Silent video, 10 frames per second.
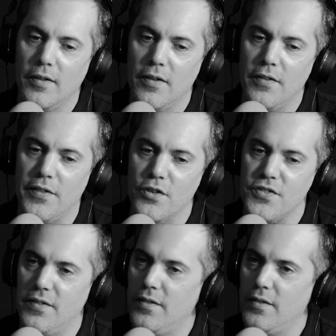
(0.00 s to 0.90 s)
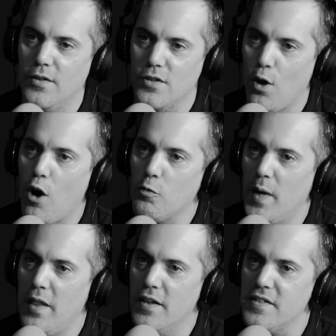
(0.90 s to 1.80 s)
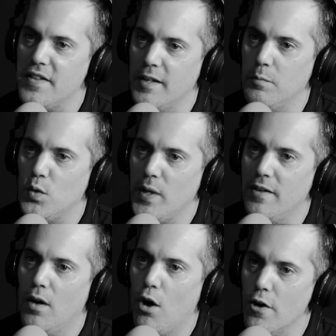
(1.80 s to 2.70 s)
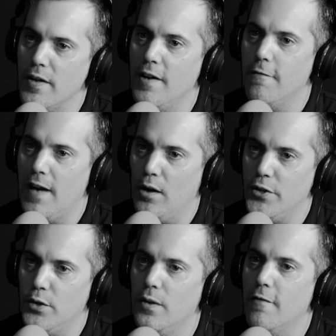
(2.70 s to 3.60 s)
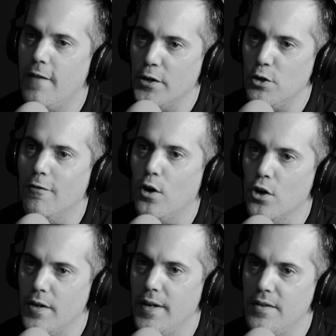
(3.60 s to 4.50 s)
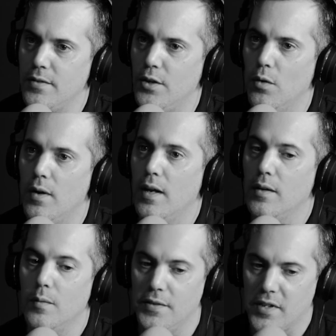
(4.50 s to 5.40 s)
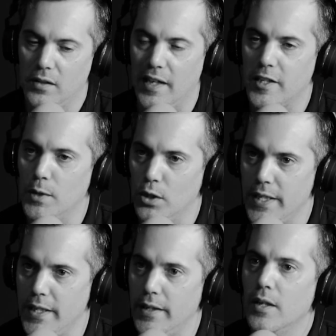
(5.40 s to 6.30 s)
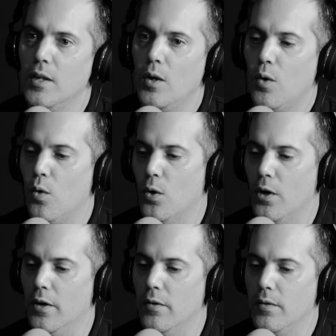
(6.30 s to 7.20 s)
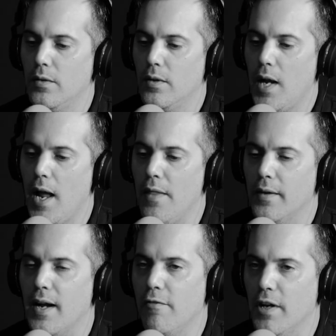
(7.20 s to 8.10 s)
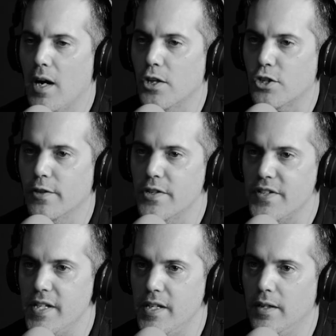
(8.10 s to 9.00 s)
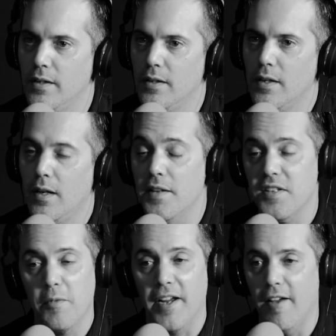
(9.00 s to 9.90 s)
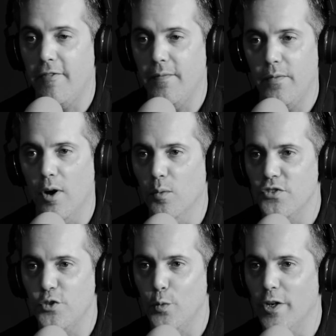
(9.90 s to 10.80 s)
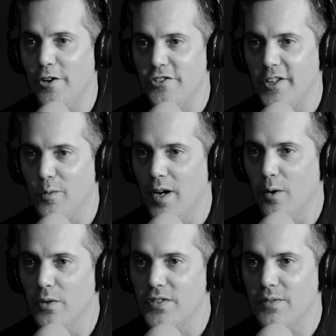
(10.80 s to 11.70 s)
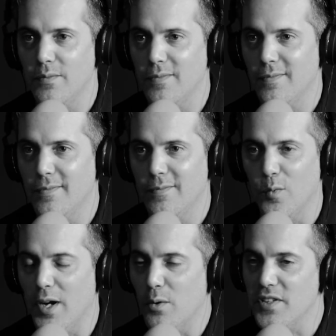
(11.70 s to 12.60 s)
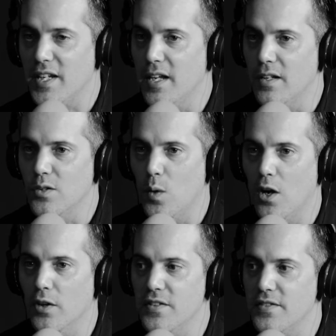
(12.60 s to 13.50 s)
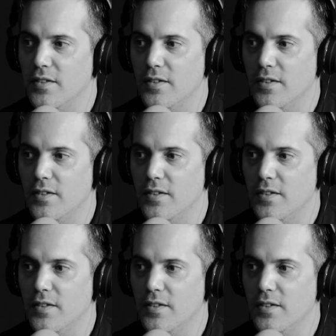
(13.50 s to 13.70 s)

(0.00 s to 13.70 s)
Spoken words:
there's long been this thing between art and value, and the value of art and that, its collectability, and kind of the controversy, and it's something I thought was super interesting when I was a kid as well. Is